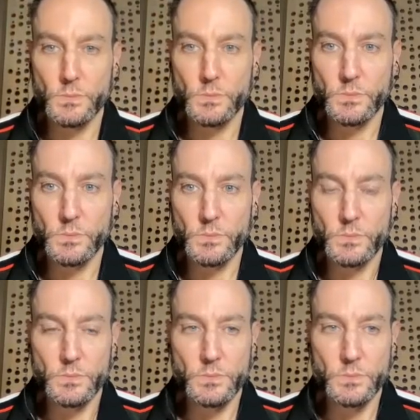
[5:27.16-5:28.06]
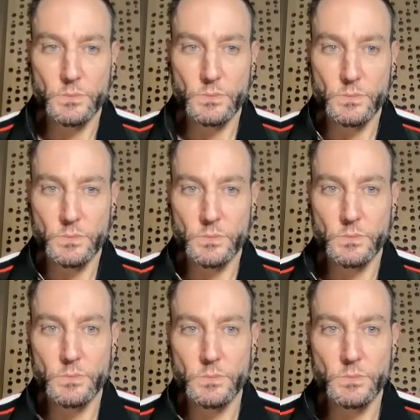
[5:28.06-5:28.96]

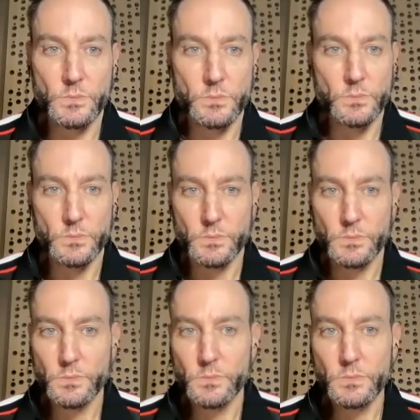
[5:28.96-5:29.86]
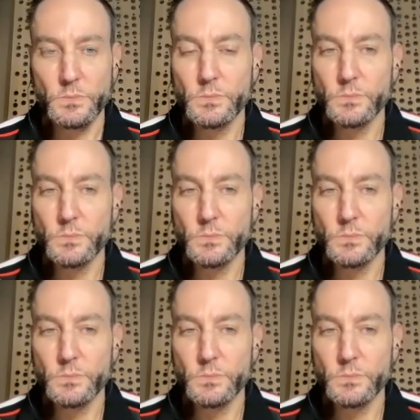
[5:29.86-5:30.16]
No words are spoken by the person on screen.